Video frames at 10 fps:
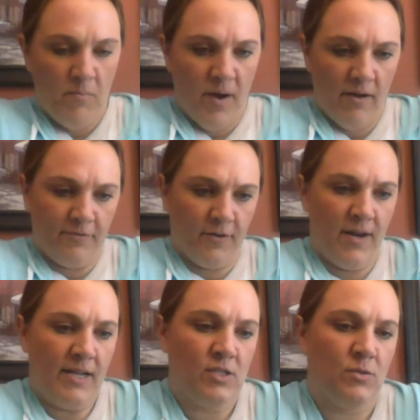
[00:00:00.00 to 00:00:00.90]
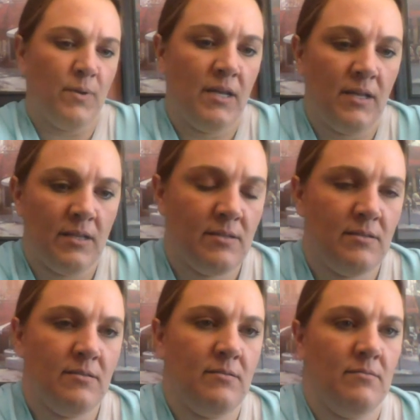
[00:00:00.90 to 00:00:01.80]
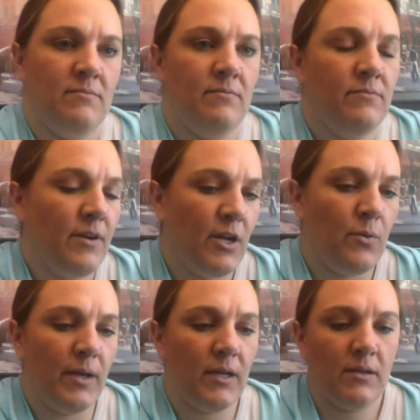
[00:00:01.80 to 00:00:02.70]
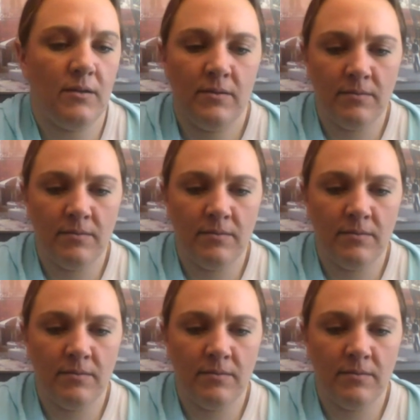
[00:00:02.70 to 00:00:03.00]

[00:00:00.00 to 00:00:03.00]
But for next week, it's very quick.